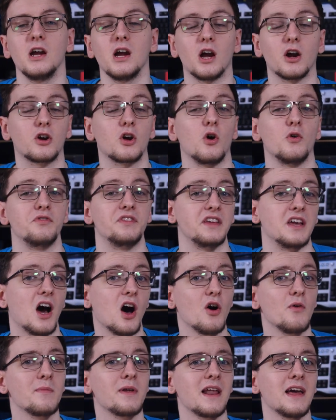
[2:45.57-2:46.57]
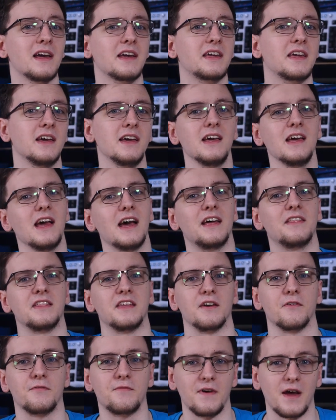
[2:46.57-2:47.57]
are called the almanac and
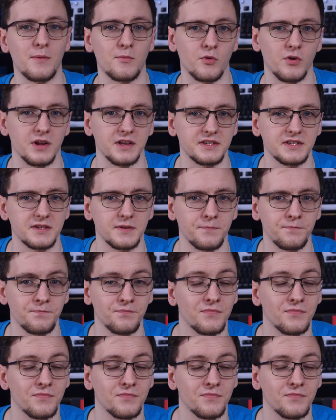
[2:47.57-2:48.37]
the ephemeris.